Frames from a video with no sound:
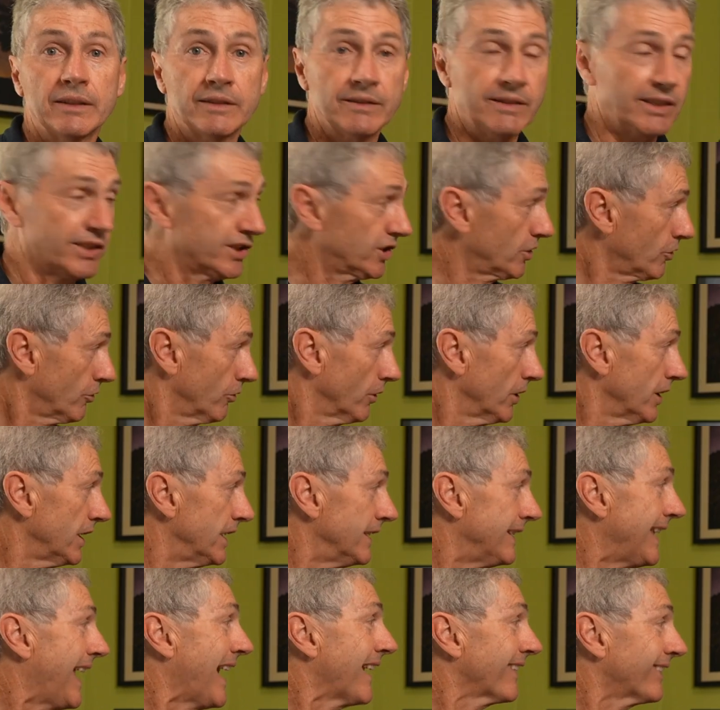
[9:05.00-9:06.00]
the screen.
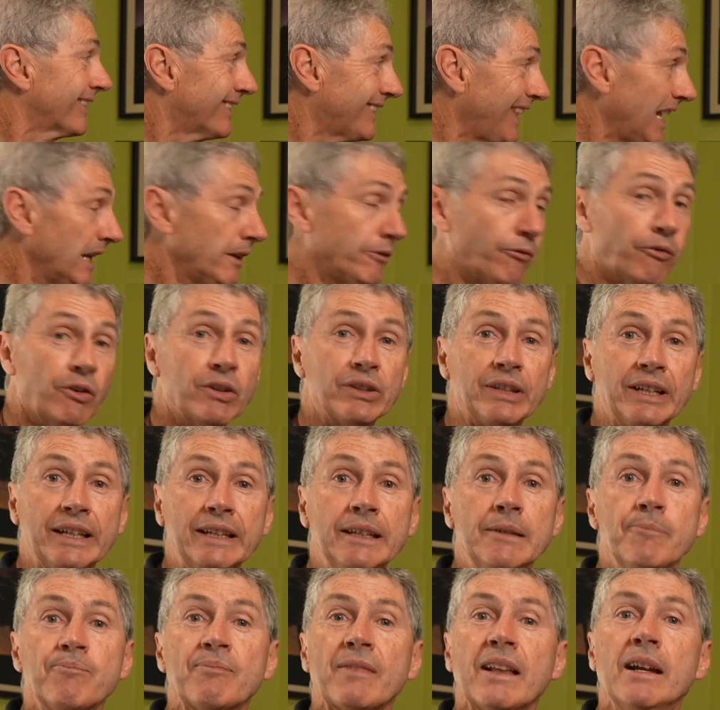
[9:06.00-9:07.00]
Now,
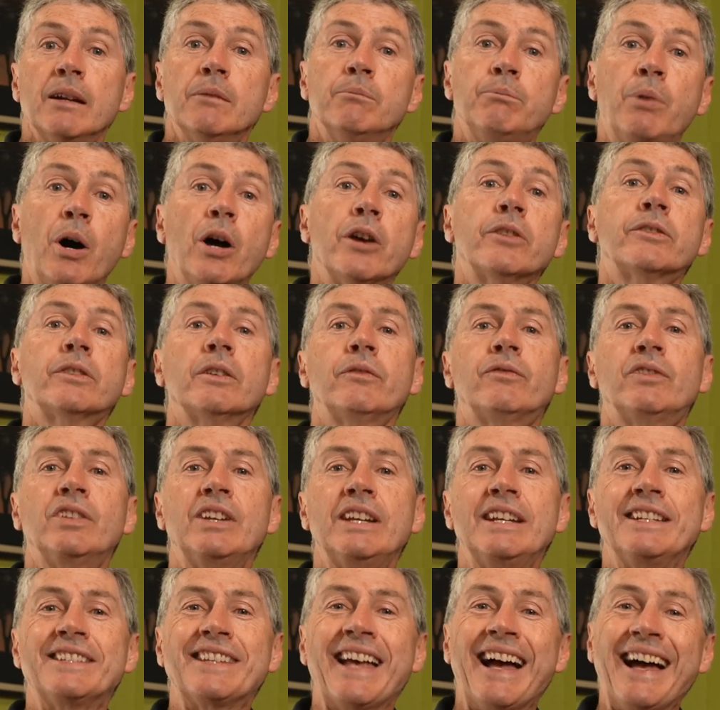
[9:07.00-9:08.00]
thankfully, both of
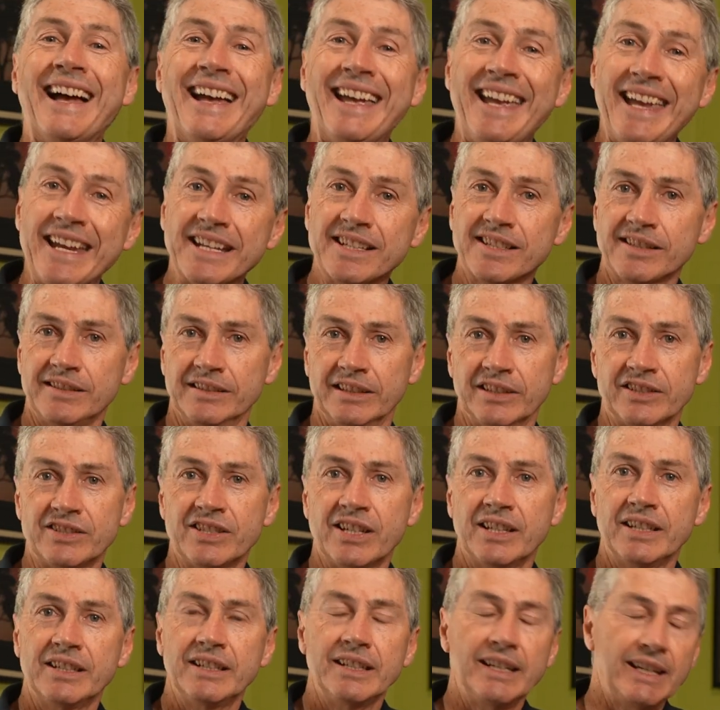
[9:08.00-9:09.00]
these are excellent
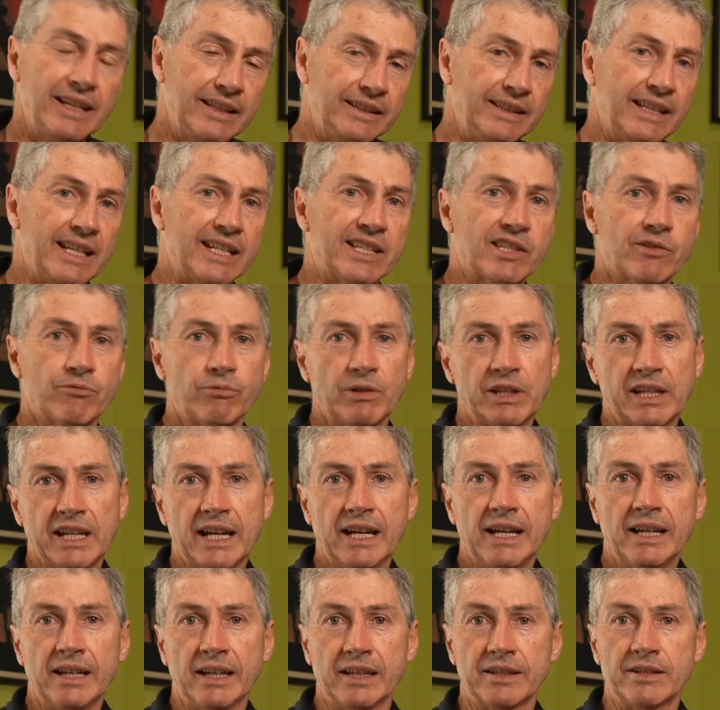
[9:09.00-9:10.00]
in this
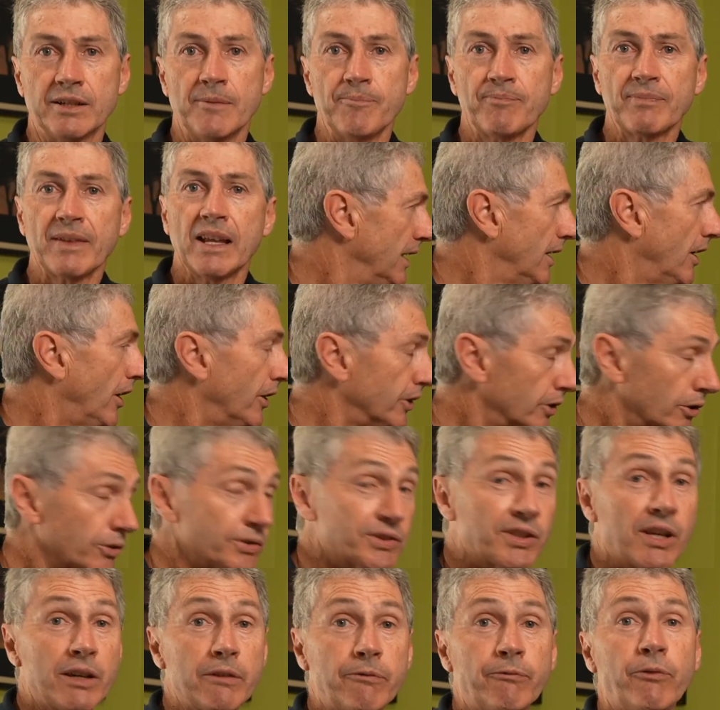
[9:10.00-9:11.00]
regard. I
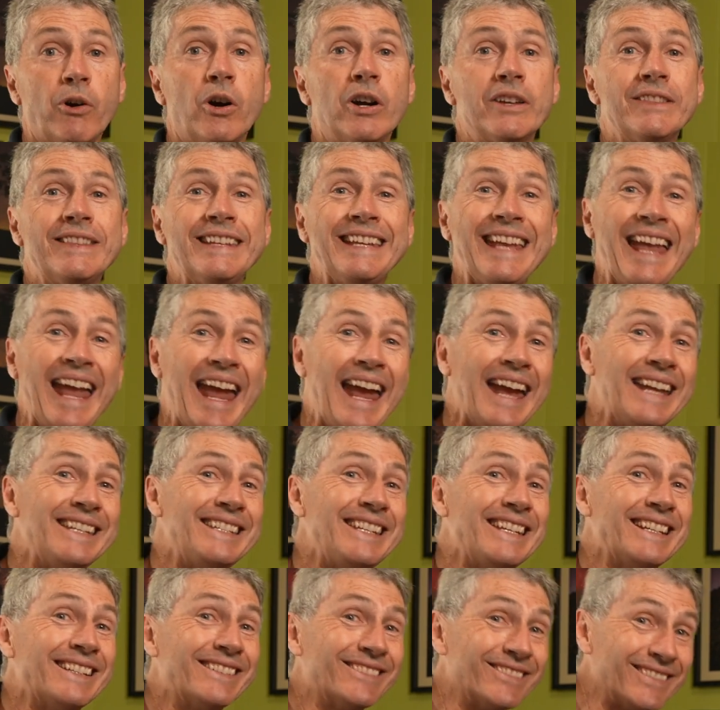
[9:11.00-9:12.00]
also find the
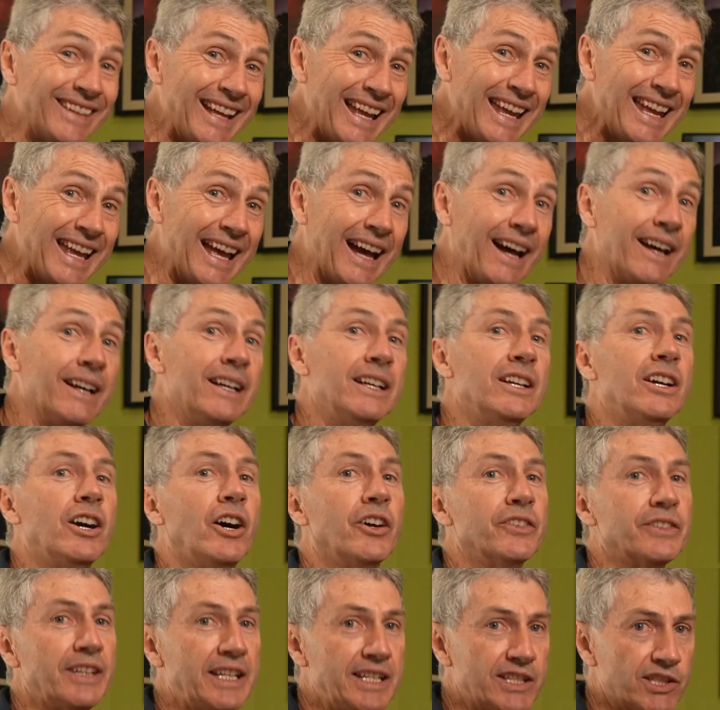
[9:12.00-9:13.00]
anti-glare
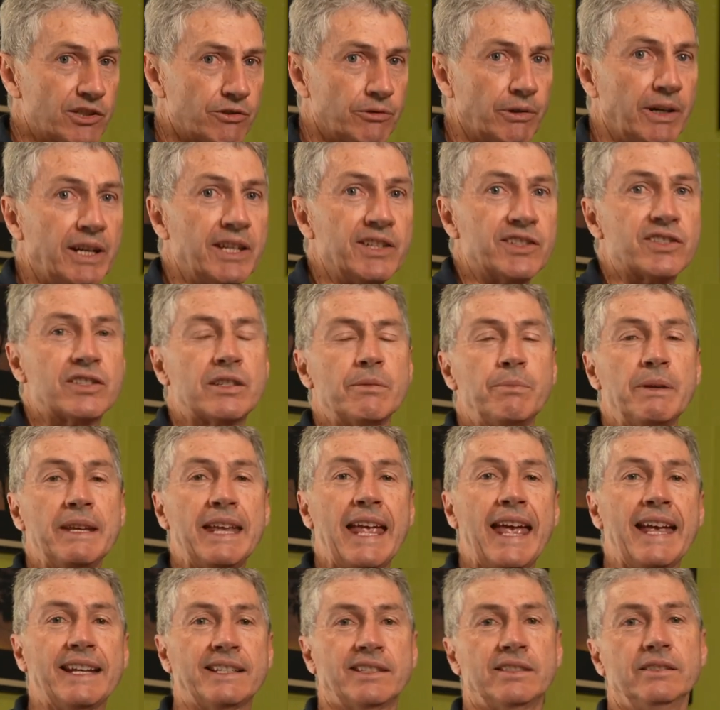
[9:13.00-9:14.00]
on these screens to be
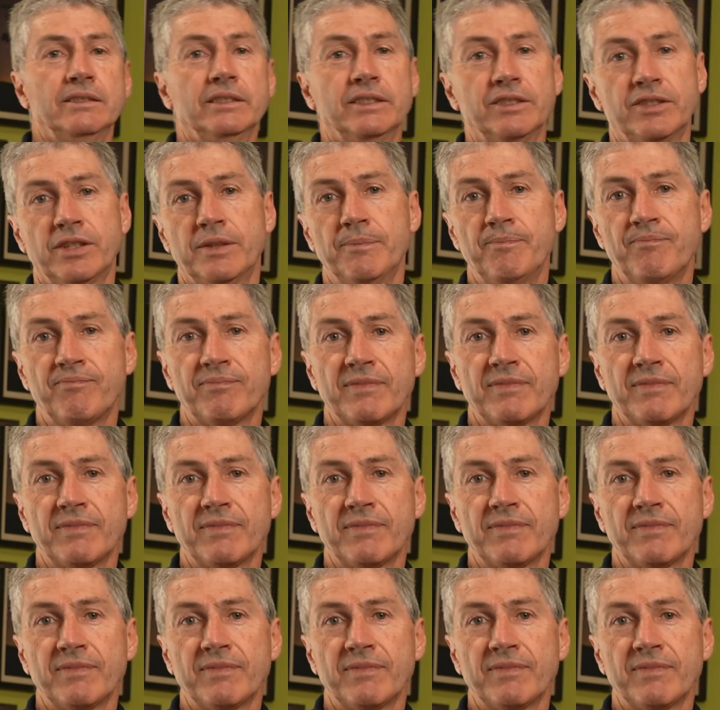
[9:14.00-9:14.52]
excellent.